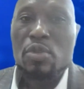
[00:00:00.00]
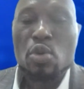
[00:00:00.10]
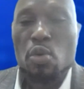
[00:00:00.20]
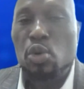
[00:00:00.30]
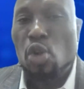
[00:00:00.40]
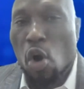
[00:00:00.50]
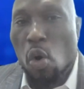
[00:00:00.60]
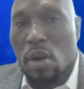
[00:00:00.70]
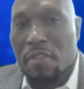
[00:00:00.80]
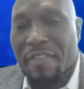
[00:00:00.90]
You will
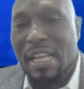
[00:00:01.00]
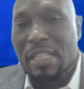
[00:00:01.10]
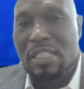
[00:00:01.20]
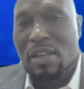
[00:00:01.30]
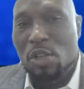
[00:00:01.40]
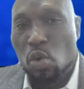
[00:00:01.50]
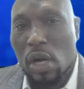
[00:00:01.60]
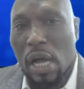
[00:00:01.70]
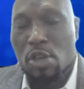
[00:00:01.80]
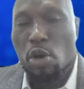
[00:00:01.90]
not qualify as an itinerant worker.